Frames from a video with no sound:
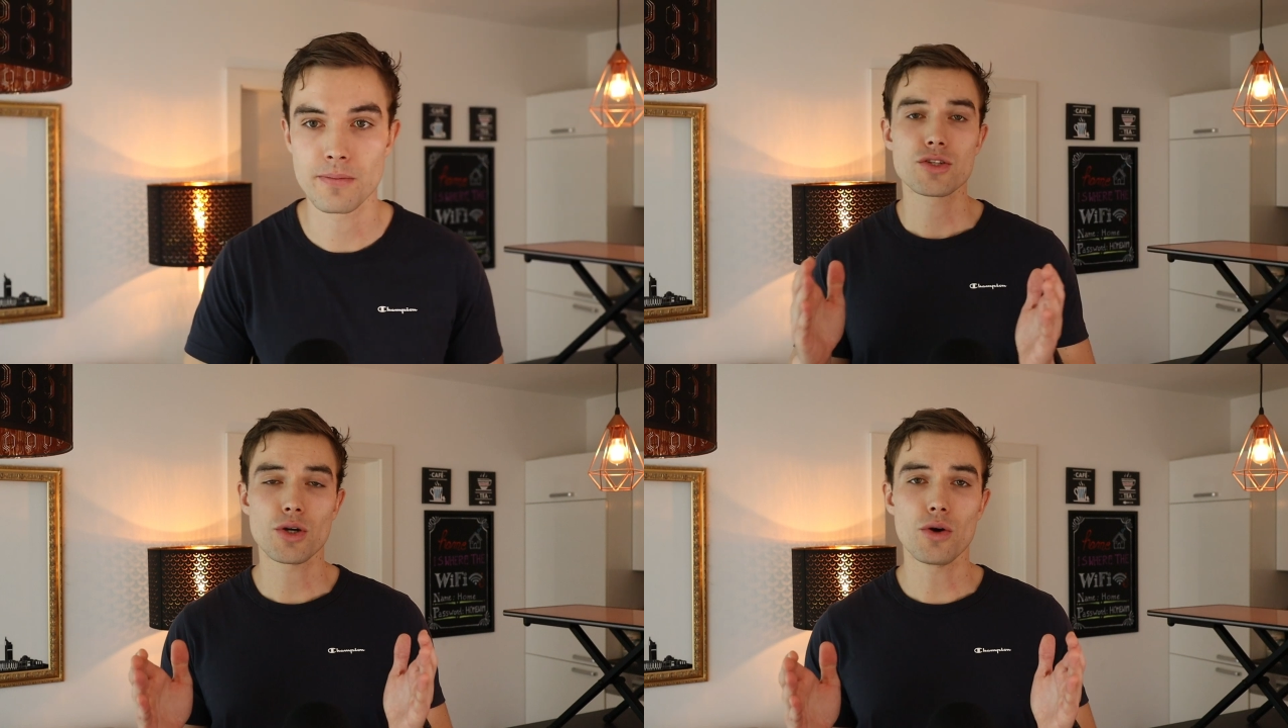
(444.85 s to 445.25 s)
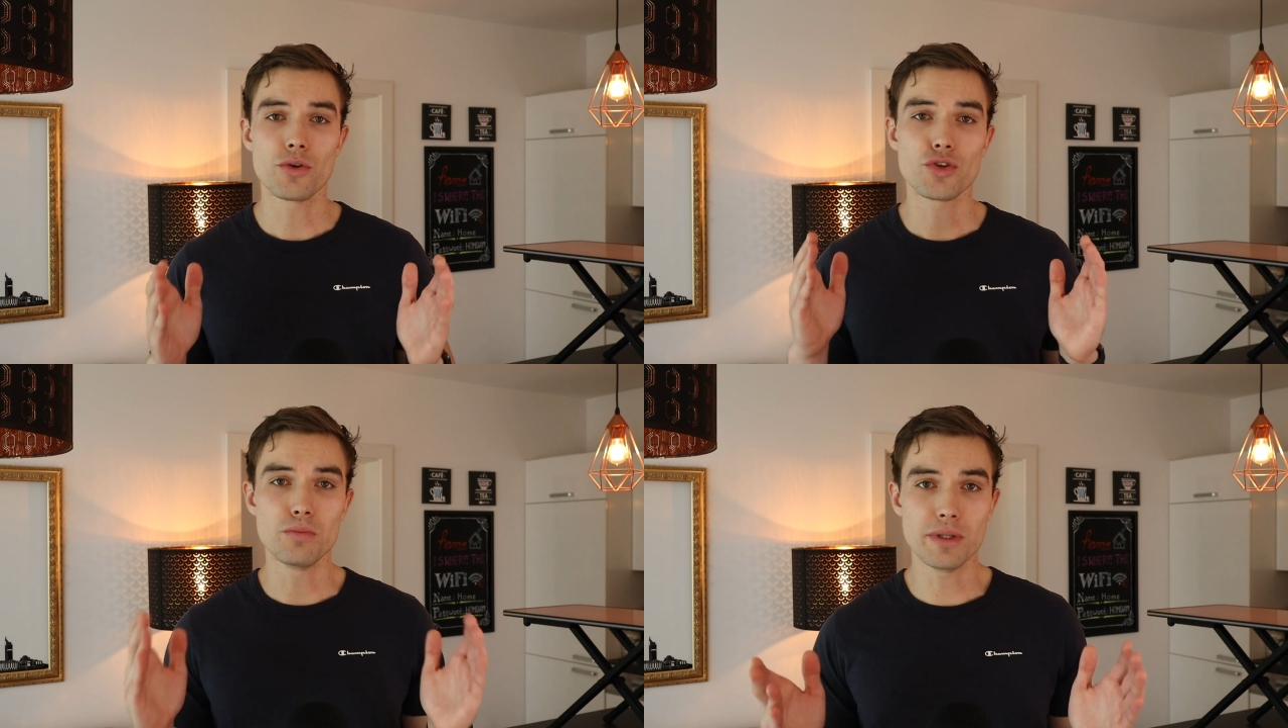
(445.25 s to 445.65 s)

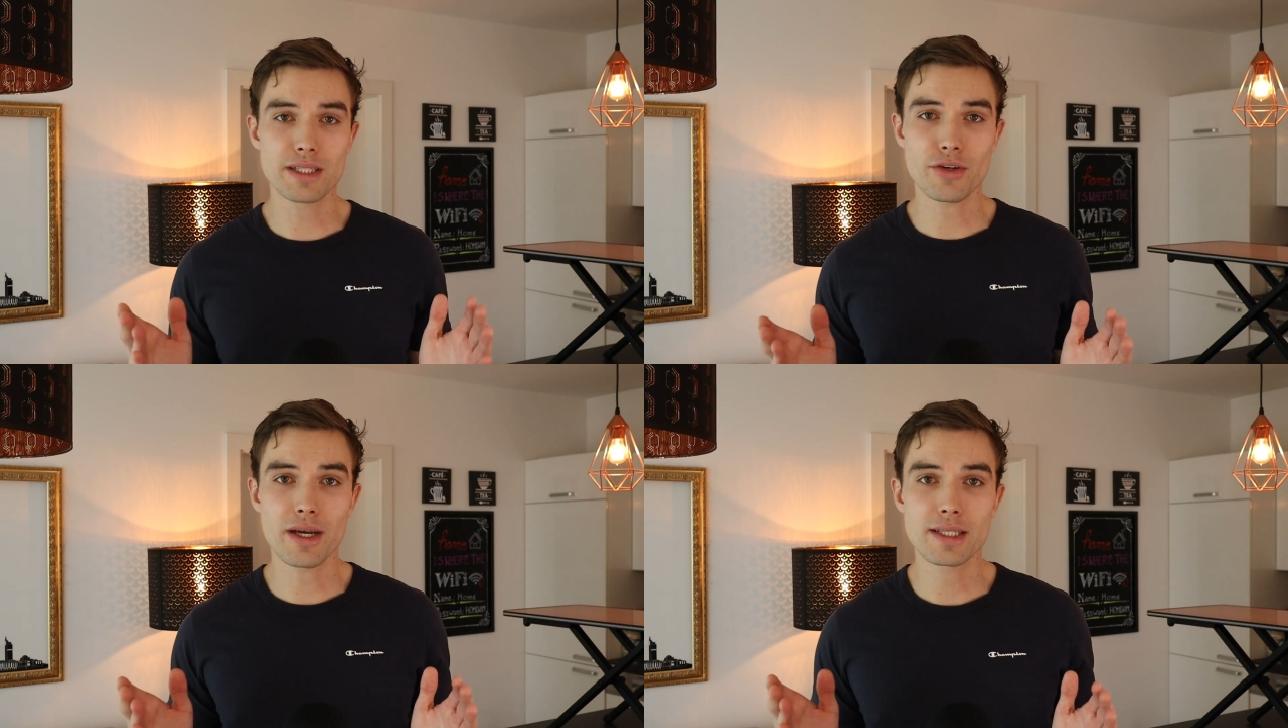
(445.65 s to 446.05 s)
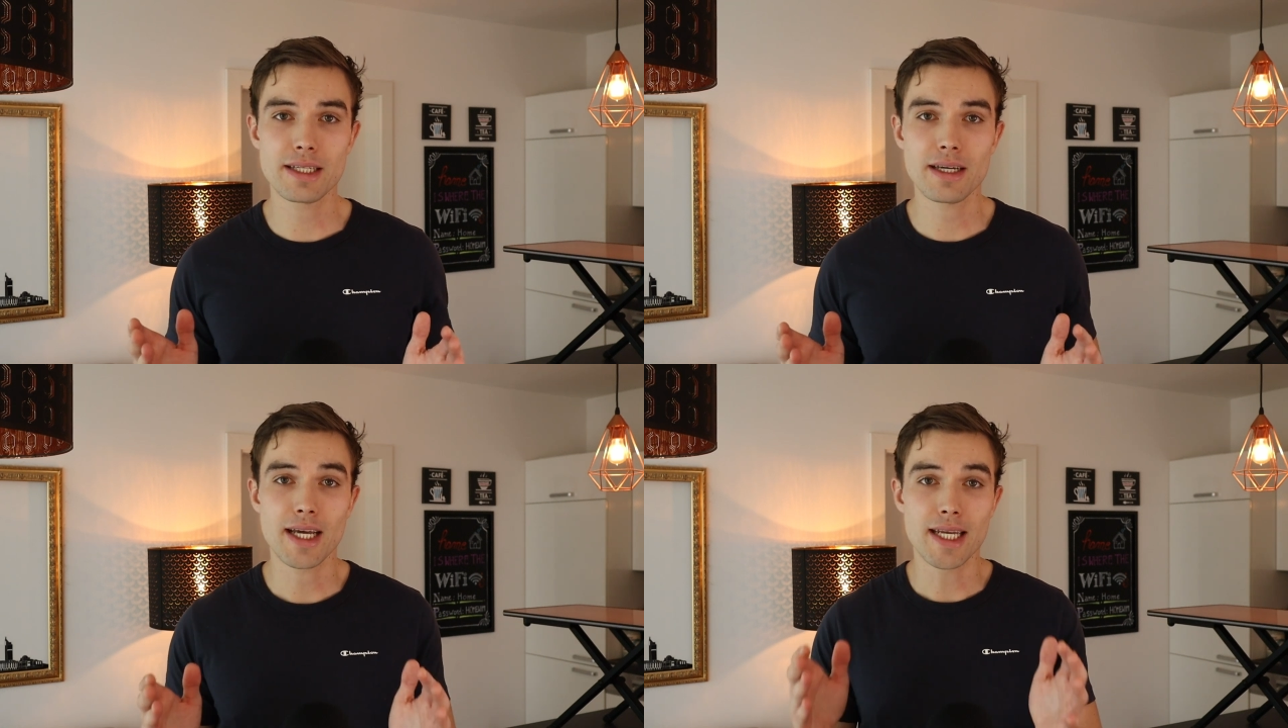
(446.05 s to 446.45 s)
So you build your
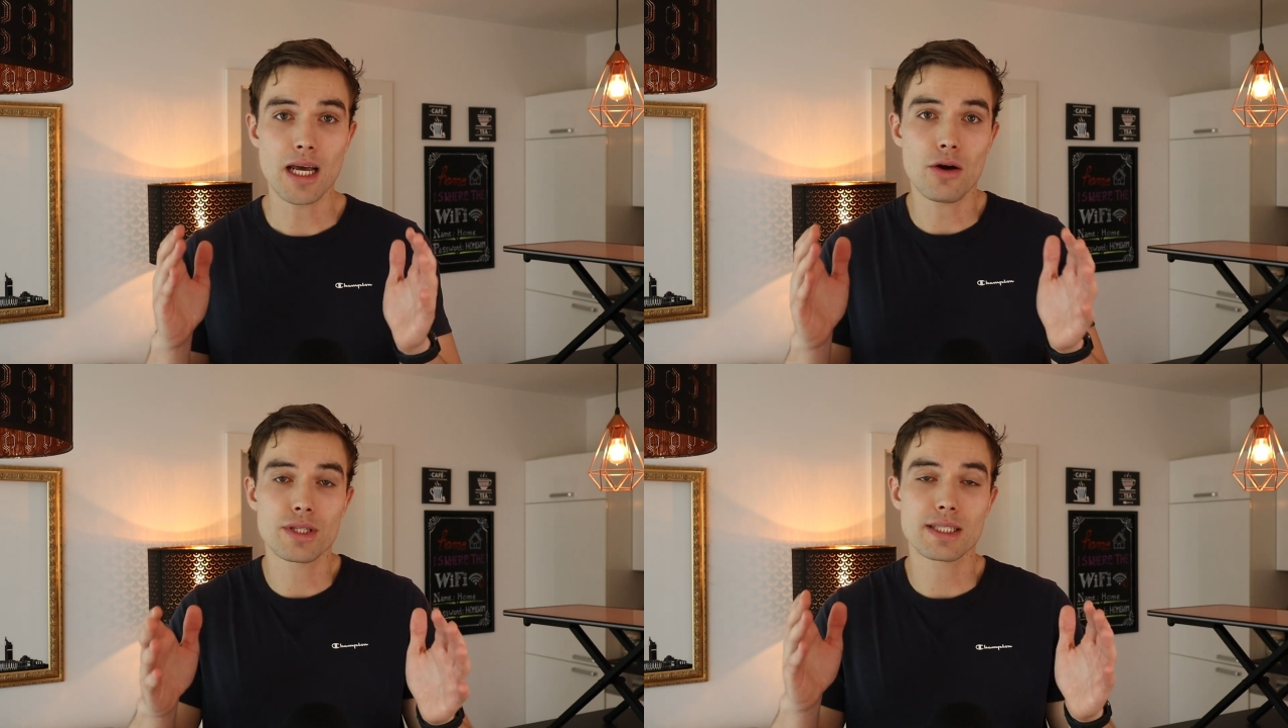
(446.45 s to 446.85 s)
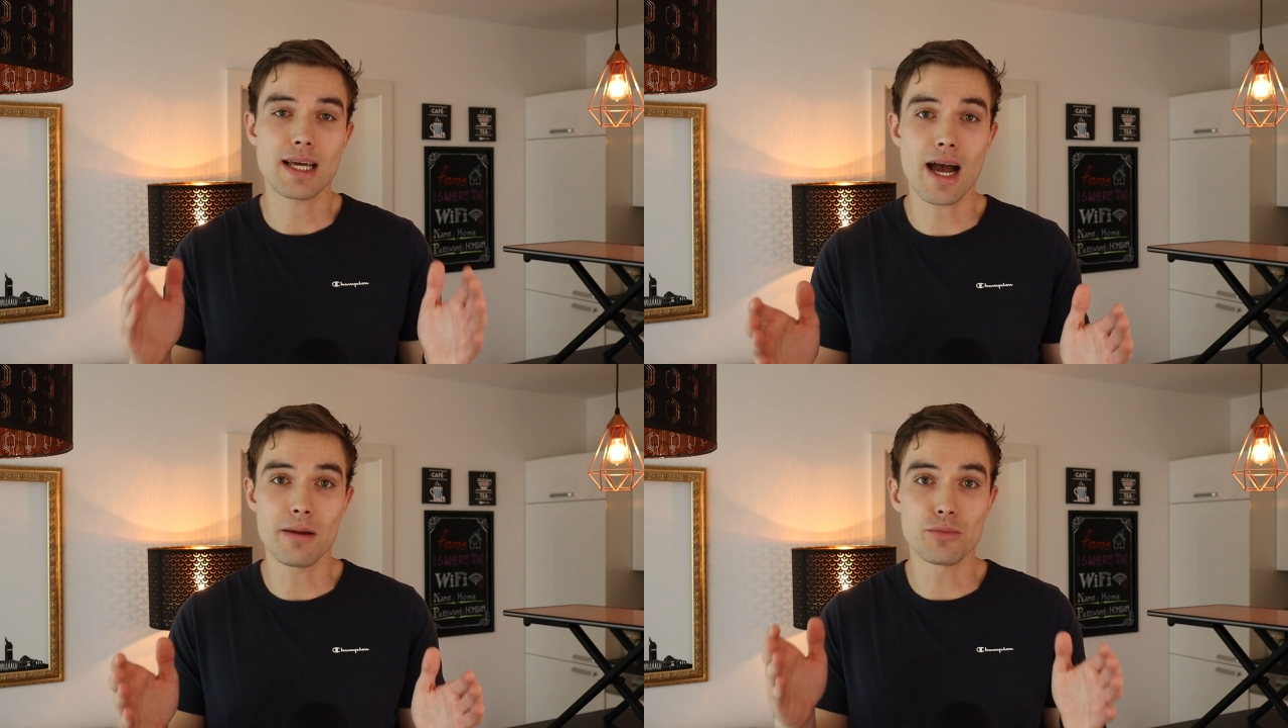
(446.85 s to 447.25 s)
idea and now it's
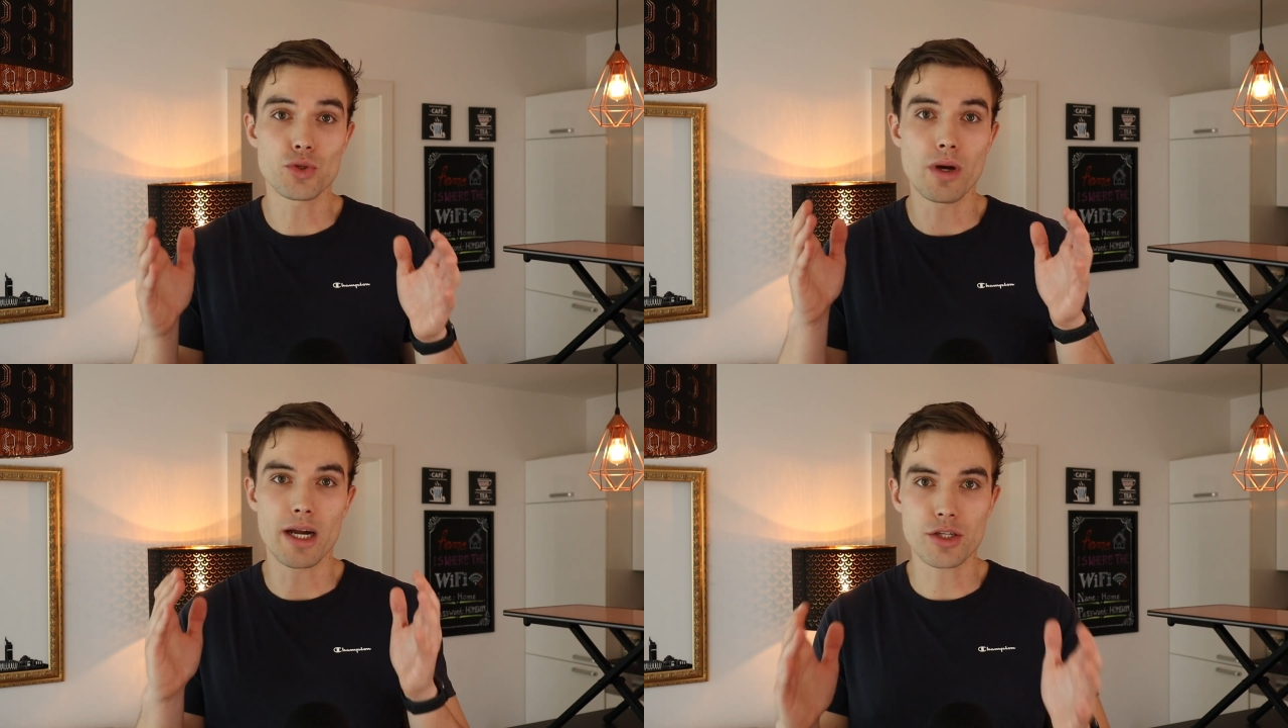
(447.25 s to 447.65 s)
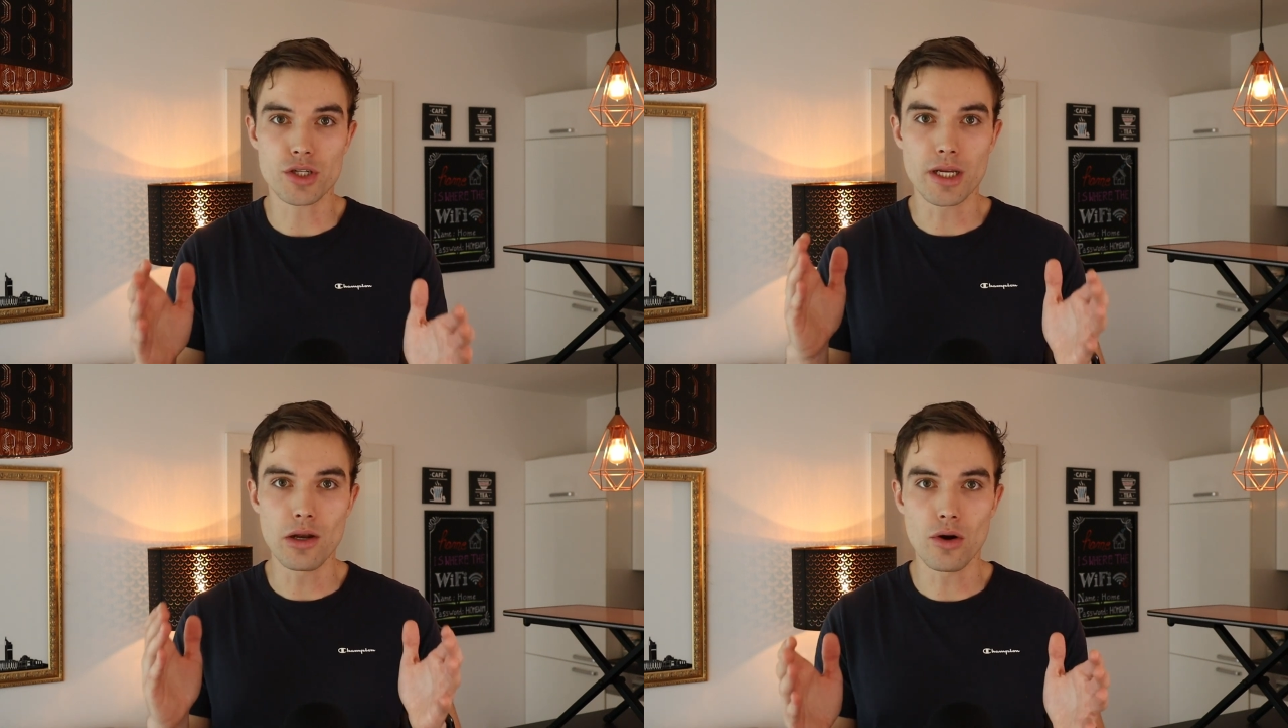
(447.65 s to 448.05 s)
time to
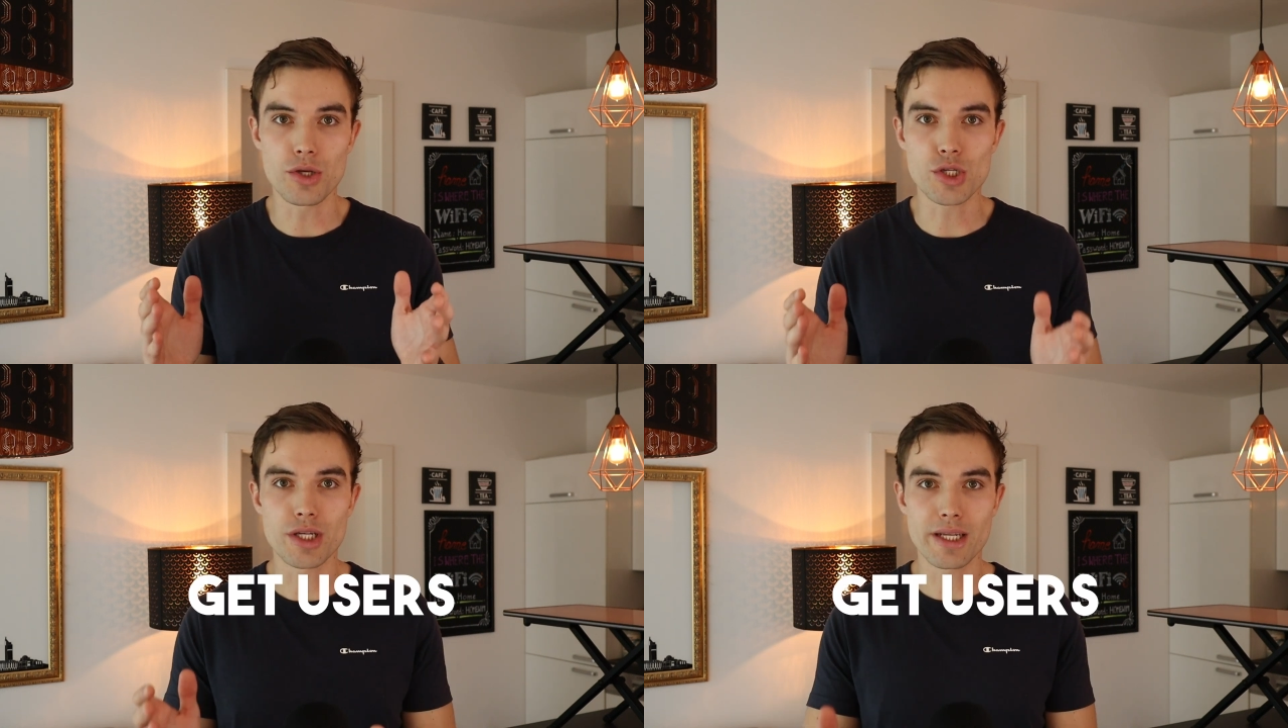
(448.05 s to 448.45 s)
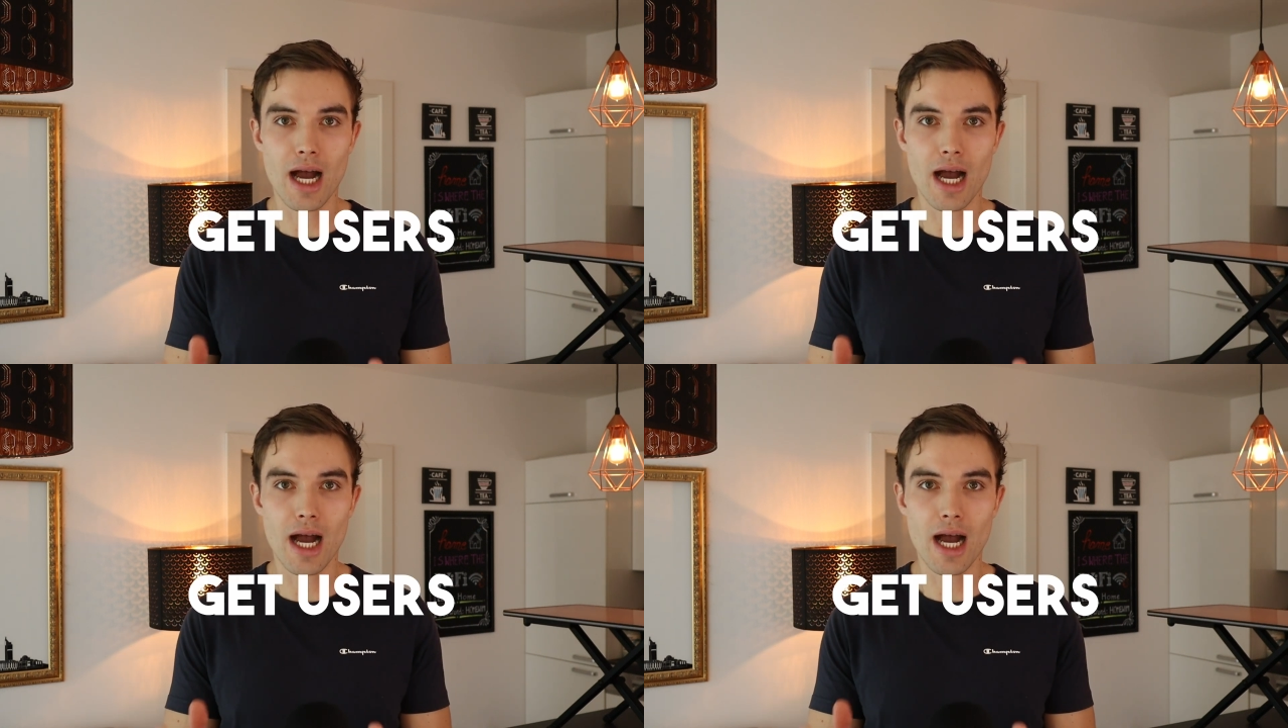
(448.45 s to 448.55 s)
actually launch it.